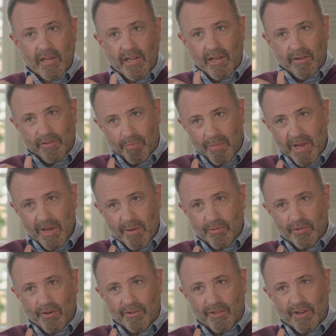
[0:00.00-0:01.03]
If the PAMPs
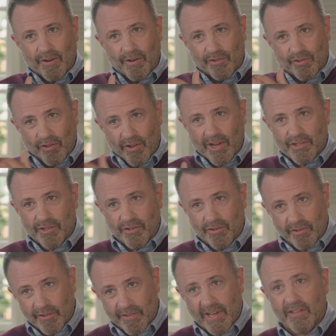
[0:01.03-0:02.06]
aren't there, it's logical
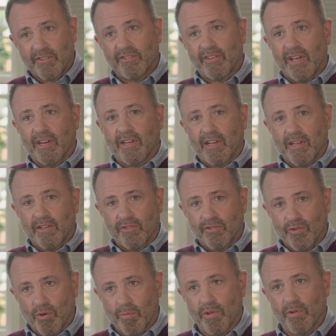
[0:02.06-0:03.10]
that that cytokine
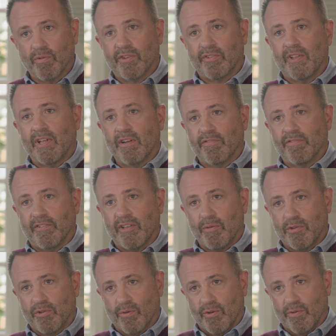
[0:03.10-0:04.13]
storm and the rest of that
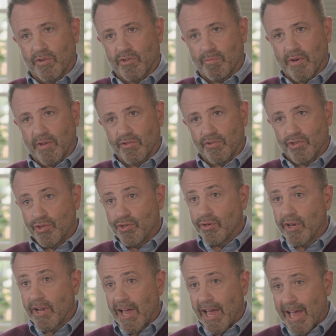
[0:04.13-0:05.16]
inflammatory response
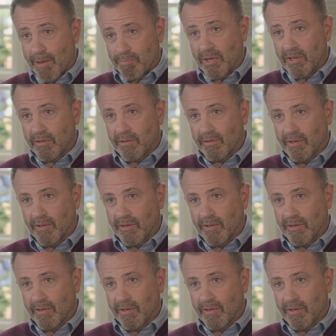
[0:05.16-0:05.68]
shouldn't happen.